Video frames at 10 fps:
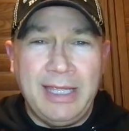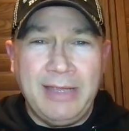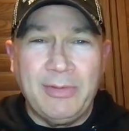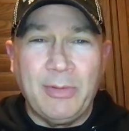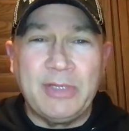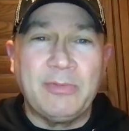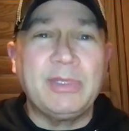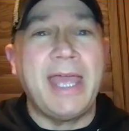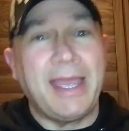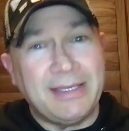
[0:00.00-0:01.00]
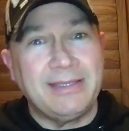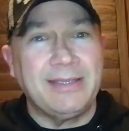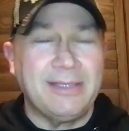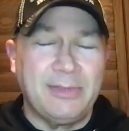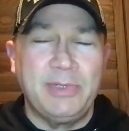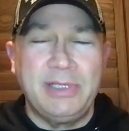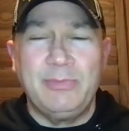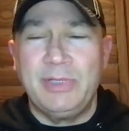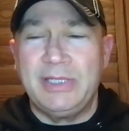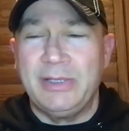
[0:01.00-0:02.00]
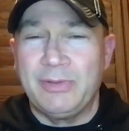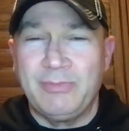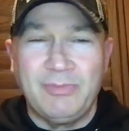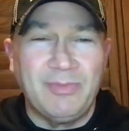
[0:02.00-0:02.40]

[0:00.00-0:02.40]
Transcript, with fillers: even though he's from Texas, we we still